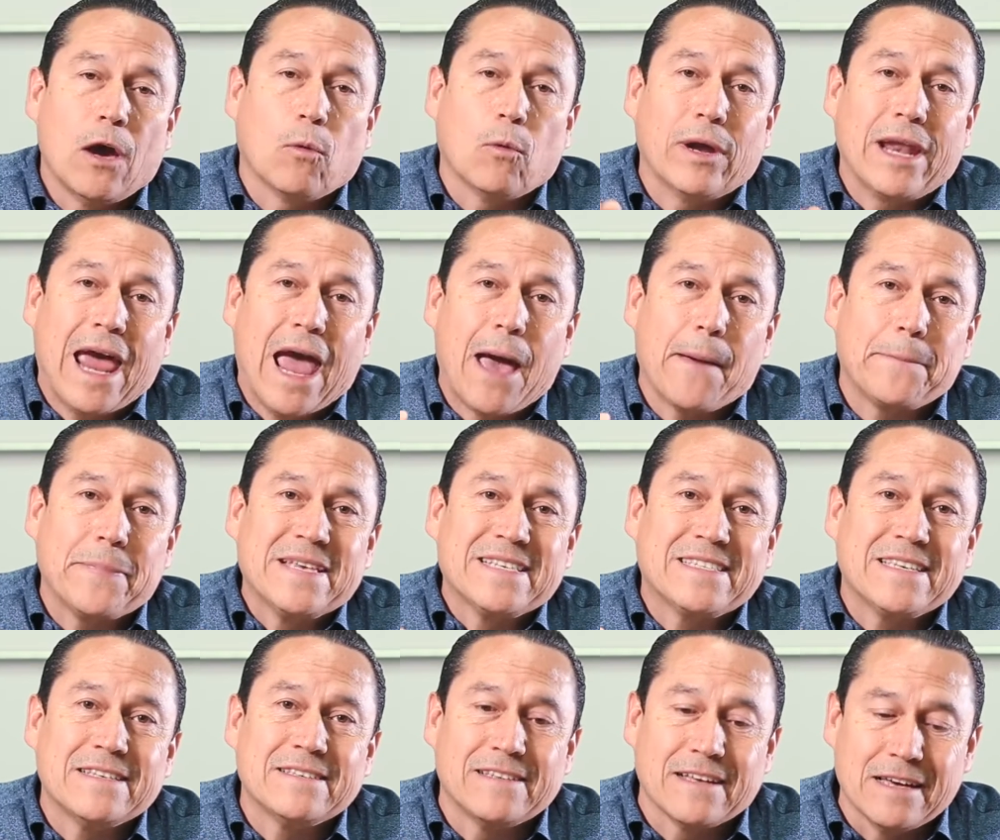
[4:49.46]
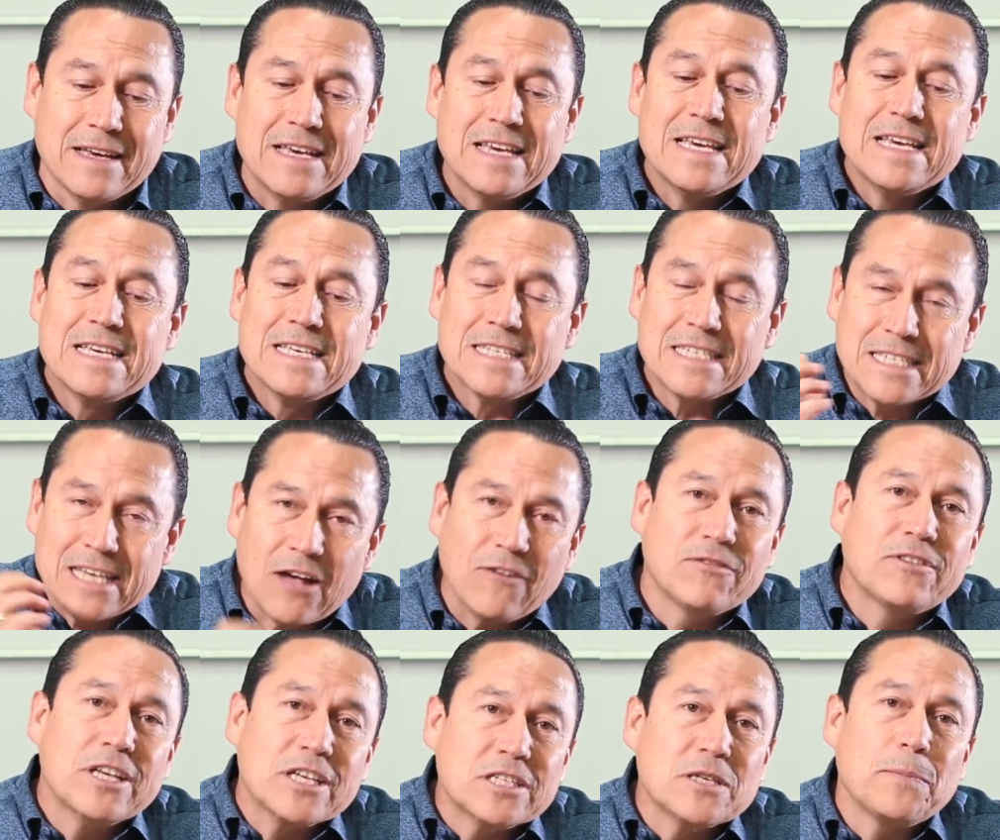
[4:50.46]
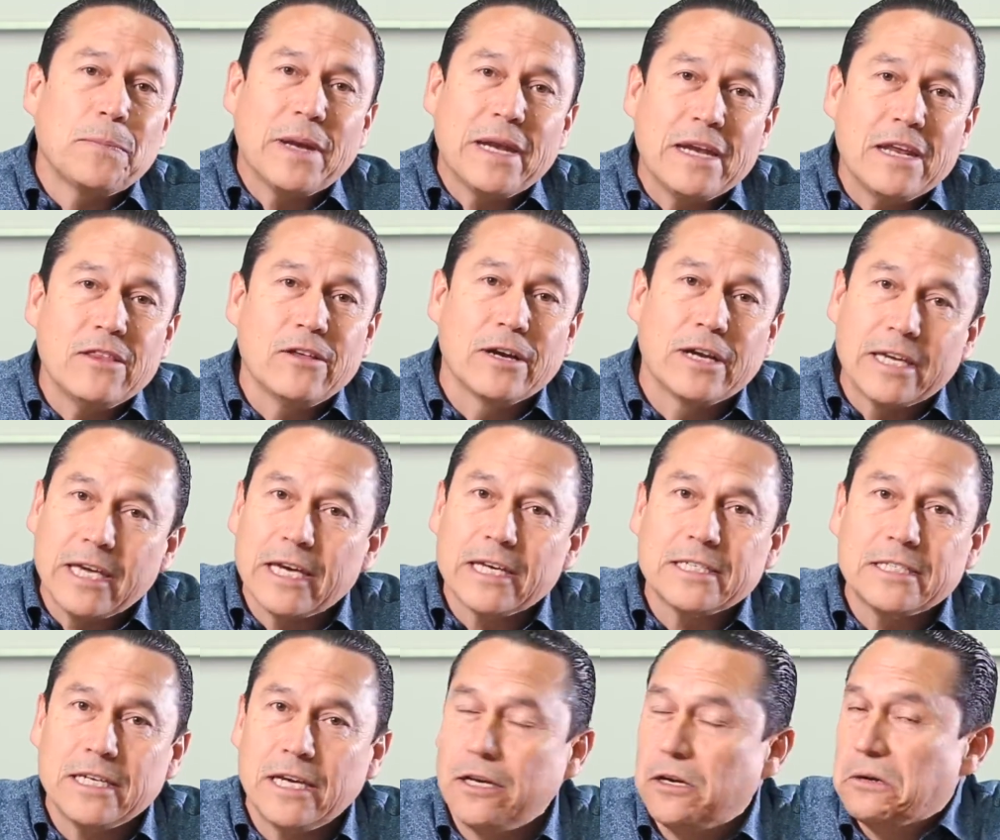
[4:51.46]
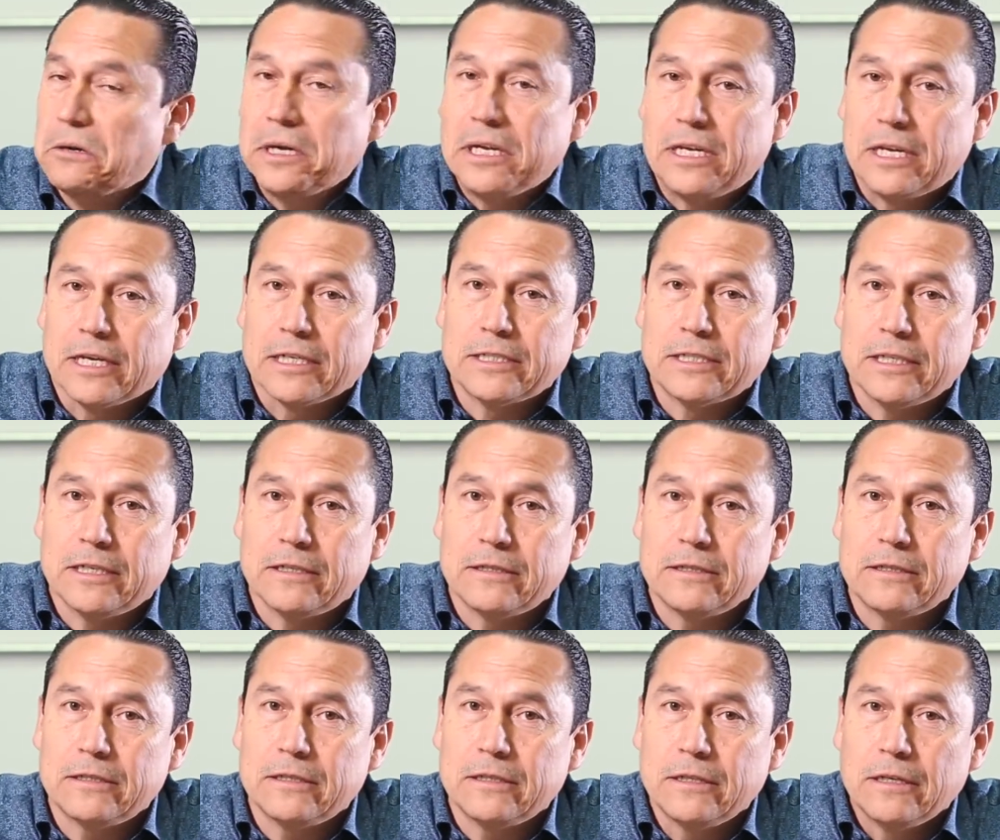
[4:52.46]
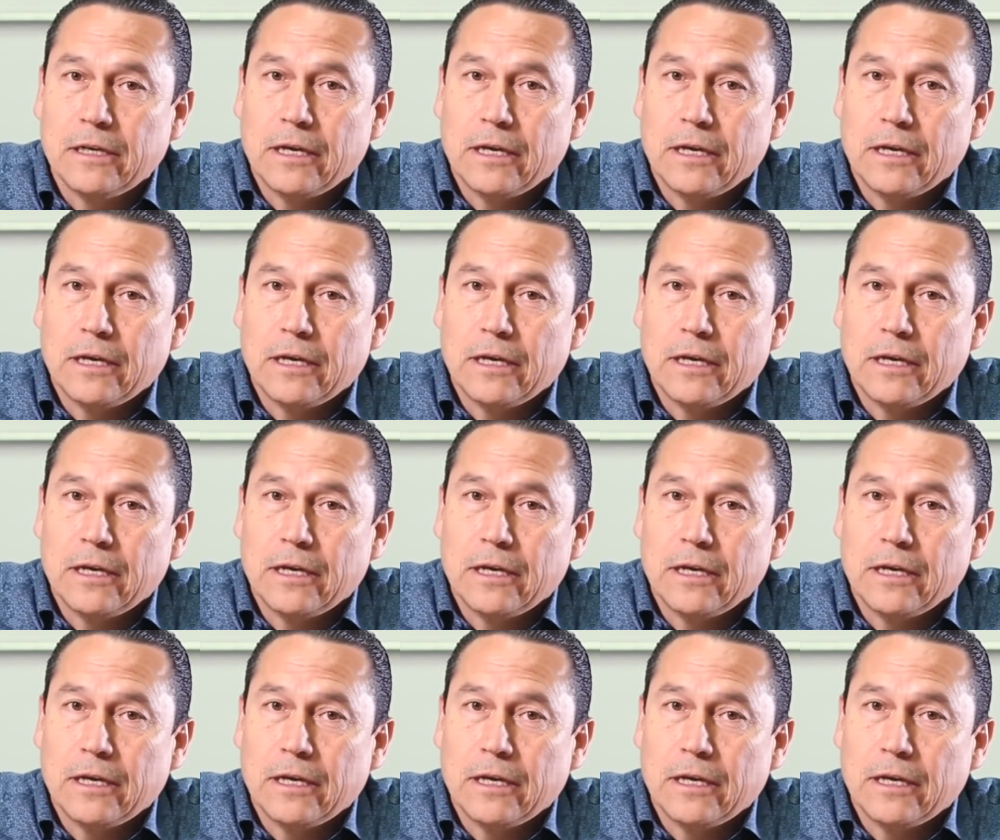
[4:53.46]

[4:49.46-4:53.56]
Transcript: And what happens is the self-discipline either kicks in or it doesn't.